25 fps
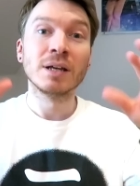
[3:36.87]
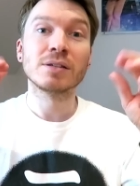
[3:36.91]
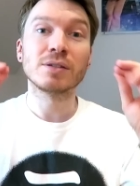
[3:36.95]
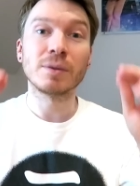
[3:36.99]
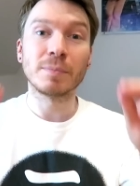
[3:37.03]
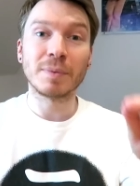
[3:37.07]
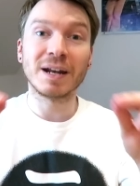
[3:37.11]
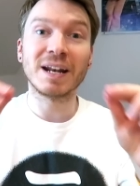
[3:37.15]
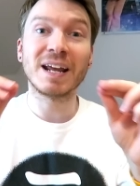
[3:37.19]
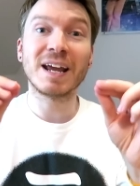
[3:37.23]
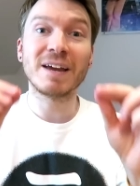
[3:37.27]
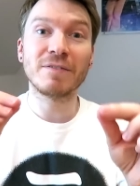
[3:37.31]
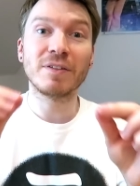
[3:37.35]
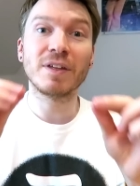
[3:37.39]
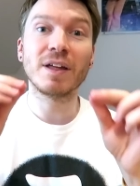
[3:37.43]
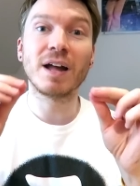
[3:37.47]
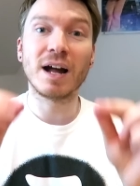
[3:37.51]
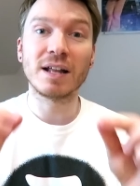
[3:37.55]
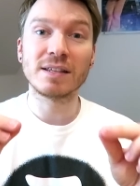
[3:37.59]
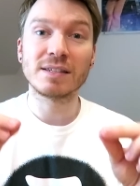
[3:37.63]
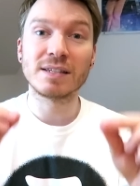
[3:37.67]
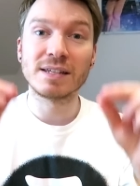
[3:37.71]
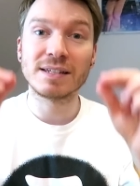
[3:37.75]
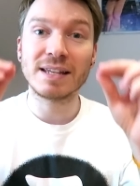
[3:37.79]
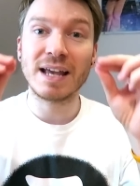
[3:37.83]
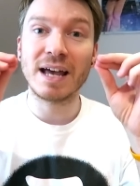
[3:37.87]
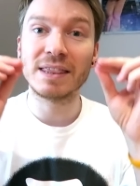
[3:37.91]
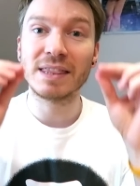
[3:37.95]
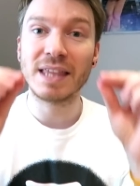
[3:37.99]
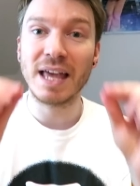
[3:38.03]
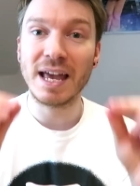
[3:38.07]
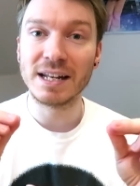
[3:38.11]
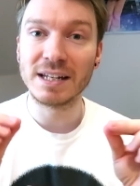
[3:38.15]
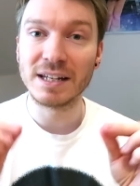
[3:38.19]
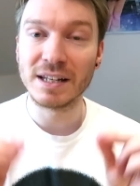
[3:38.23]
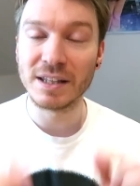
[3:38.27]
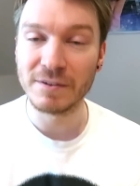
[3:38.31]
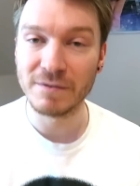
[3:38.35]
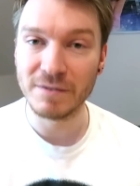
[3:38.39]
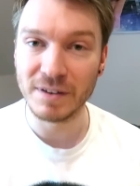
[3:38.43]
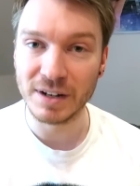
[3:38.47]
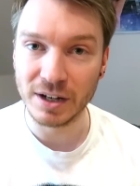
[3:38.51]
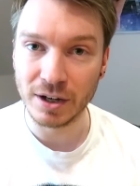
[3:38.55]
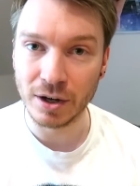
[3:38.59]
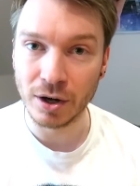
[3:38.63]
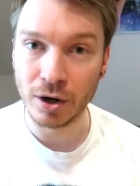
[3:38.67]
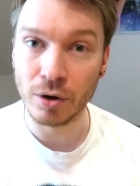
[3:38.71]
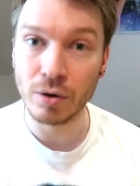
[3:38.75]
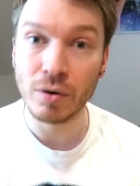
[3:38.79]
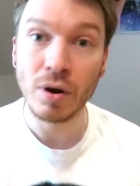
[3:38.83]
So I'm gonna give the answers at the end of the
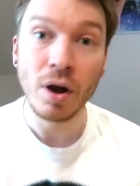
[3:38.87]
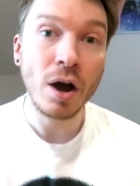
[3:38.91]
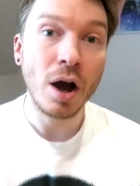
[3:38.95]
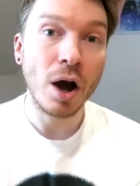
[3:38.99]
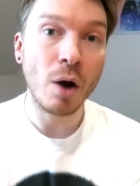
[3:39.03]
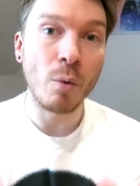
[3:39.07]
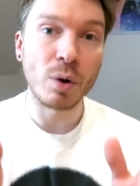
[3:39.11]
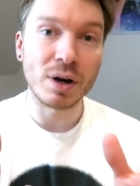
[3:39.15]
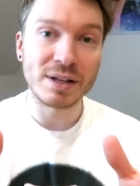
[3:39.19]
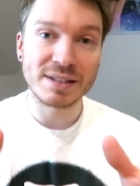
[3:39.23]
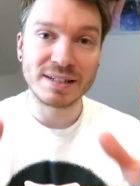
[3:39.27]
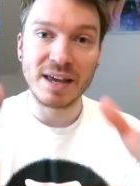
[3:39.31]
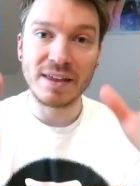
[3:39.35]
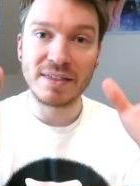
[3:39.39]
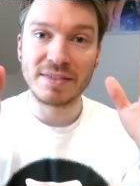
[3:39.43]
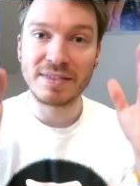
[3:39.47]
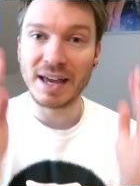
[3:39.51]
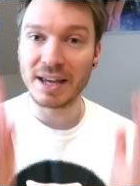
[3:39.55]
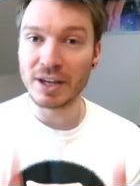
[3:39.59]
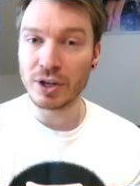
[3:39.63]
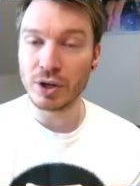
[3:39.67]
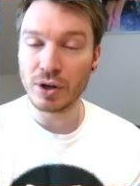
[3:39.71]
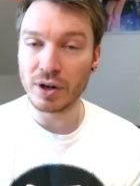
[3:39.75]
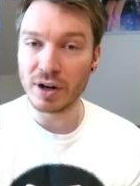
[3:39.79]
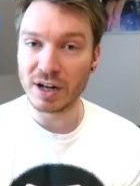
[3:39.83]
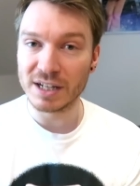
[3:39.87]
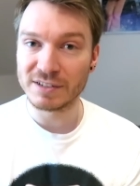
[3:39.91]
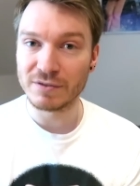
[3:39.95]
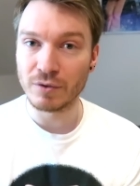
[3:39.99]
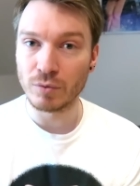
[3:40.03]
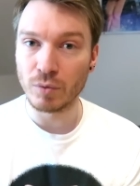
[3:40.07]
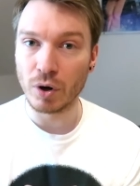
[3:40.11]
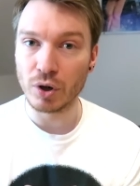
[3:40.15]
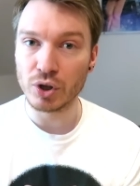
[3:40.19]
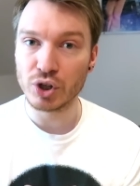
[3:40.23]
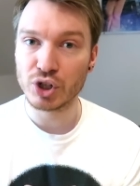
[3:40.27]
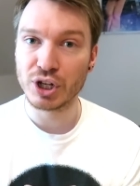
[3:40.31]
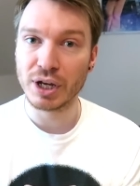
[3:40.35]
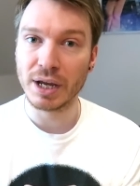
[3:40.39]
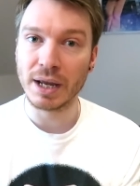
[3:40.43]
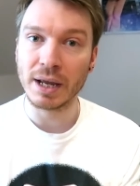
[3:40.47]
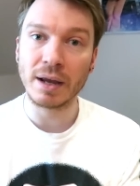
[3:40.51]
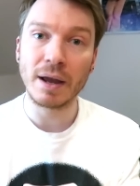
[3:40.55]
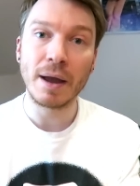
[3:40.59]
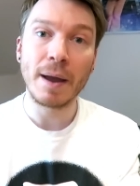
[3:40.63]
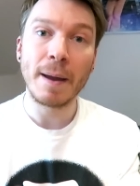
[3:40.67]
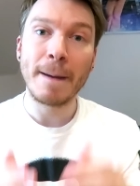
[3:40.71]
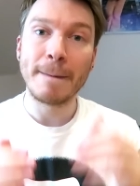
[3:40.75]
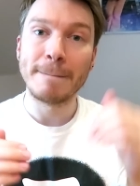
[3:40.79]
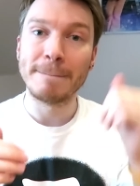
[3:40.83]
video. I wanna say thank you guys for
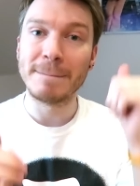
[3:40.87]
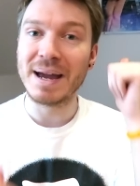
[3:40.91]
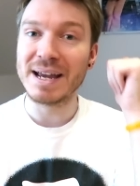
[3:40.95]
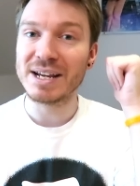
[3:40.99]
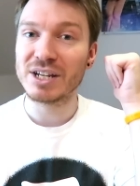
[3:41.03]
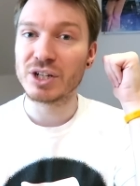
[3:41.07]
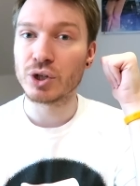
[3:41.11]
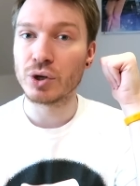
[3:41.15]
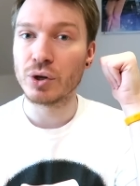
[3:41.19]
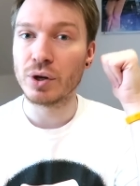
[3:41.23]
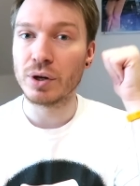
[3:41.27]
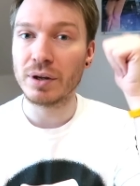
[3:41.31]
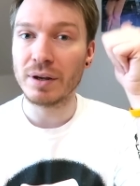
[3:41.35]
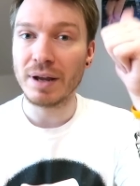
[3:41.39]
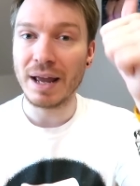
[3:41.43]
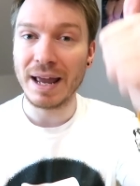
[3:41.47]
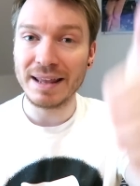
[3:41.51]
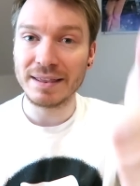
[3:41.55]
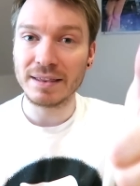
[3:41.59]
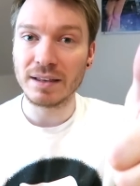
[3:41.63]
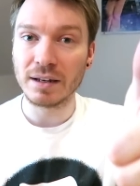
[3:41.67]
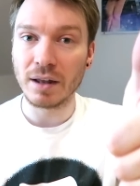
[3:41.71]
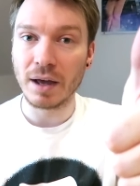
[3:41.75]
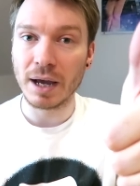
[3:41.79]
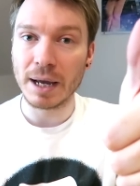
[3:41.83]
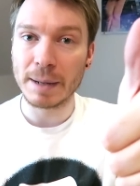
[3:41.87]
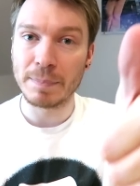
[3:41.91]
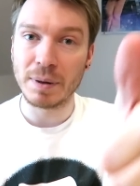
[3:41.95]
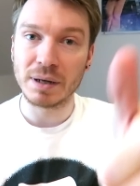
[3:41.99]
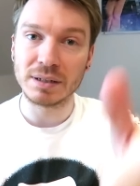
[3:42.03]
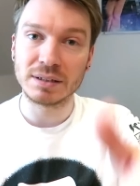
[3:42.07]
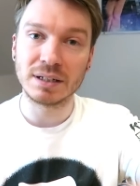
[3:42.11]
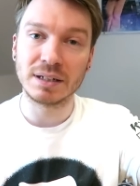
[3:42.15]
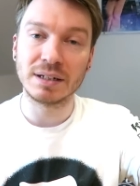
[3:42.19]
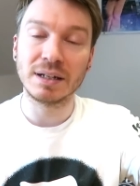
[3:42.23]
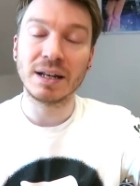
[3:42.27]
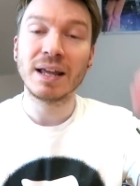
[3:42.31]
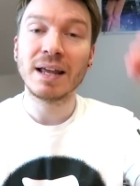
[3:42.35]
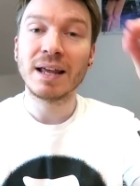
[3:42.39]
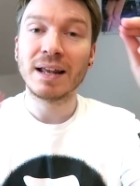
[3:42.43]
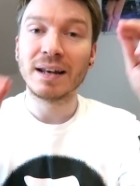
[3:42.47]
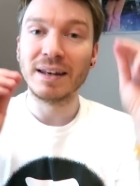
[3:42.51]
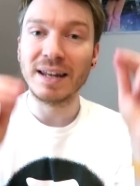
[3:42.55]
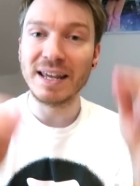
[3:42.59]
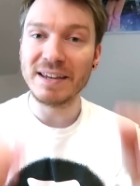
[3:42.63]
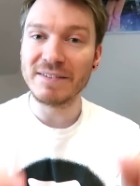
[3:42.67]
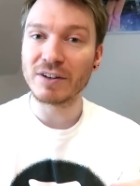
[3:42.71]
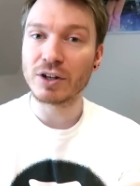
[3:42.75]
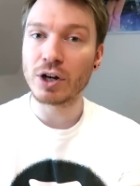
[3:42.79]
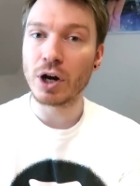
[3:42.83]
watching. Make sure you hit the like button,
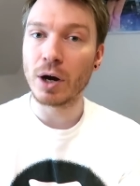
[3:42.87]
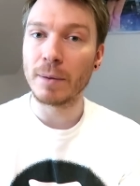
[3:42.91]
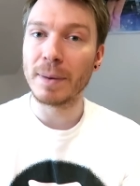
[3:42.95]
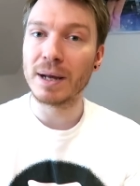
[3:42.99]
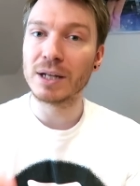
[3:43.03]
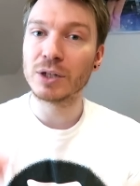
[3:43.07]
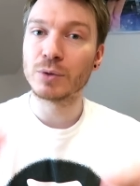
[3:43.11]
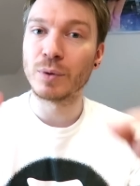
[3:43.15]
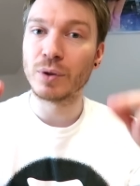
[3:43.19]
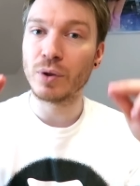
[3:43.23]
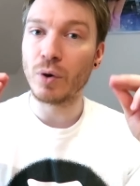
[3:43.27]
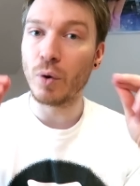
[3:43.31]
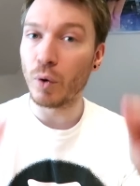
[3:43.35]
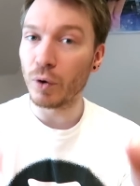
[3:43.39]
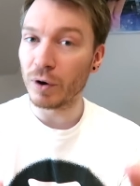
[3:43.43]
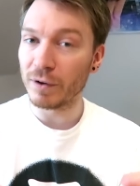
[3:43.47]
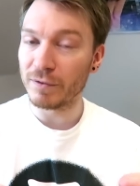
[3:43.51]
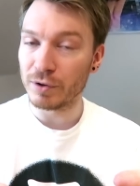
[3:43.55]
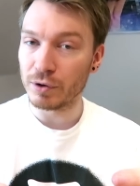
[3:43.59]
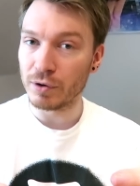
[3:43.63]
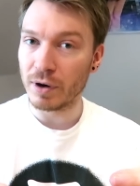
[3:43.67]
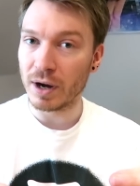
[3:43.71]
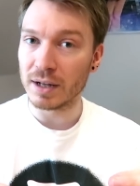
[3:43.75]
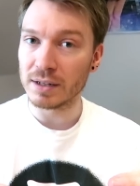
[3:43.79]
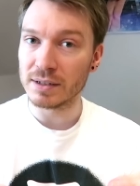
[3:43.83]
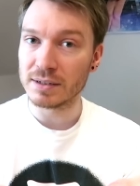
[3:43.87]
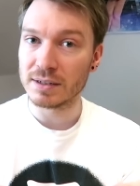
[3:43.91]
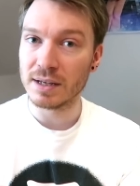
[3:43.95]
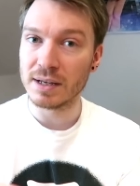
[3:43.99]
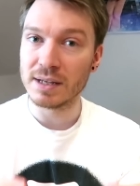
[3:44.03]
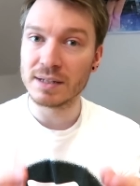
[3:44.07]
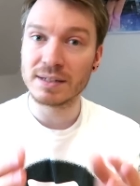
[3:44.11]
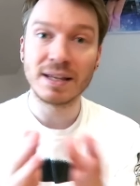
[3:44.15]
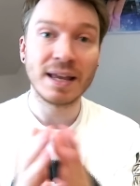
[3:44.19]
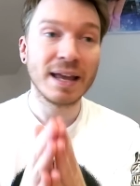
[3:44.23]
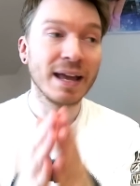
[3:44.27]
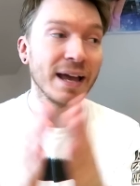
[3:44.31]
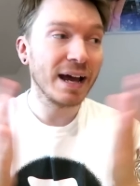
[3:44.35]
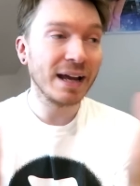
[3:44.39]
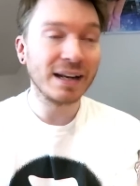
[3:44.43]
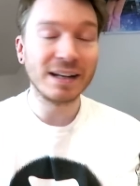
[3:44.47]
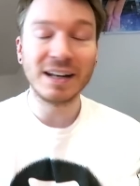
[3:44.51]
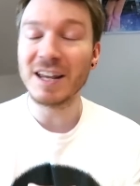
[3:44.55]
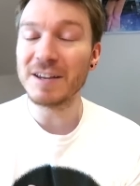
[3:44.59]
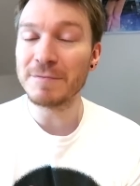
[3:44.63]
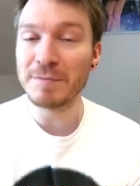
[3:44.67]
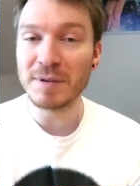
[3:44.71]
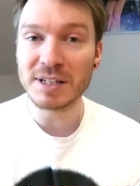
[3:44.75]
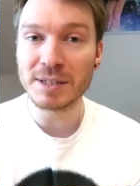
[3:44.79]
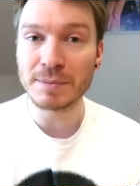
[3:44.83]
leave a comment with all of your answers,
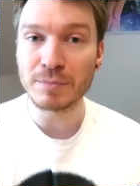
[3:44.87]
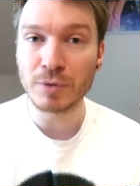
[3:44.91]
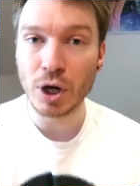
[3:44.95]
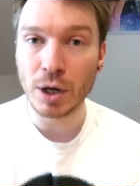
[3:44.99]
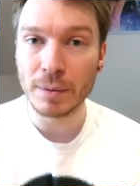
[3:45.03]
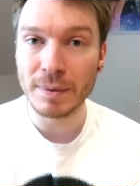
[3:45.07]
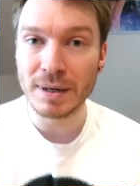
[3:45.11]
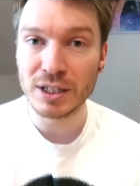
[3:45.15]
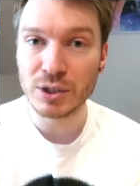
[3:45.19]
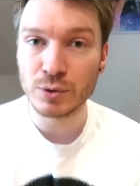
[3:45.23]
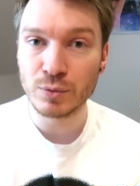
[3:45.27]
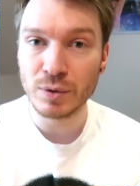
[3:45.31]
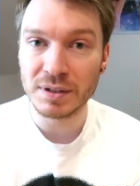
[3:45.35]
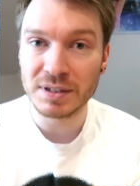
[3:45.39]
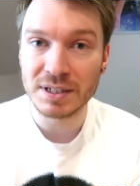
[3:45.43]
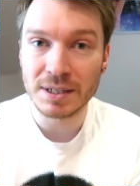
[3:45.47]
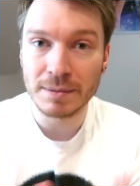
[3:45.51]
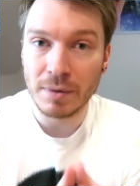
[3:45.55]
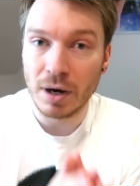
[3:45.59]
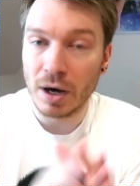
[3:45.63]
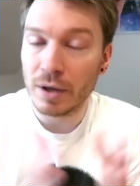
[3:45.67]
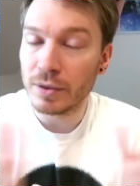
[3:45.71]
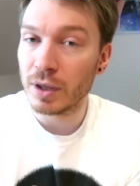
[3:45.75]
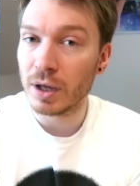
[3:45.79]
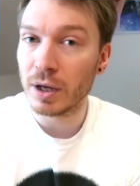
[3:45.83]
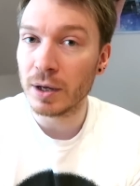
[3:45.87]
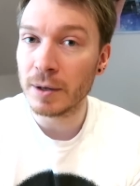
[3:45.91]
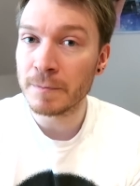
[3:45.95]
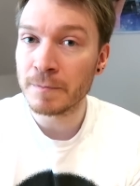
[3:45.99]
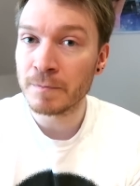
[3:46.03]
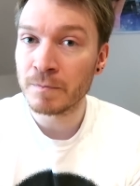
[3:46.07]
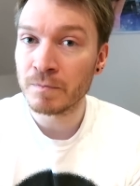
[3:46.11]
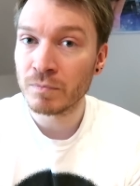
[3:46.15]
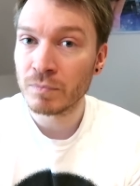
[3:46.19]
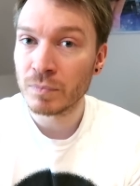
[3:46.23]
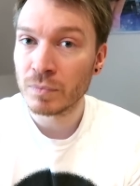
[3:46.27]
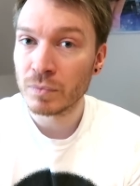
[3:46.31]
and leave me some comments with some other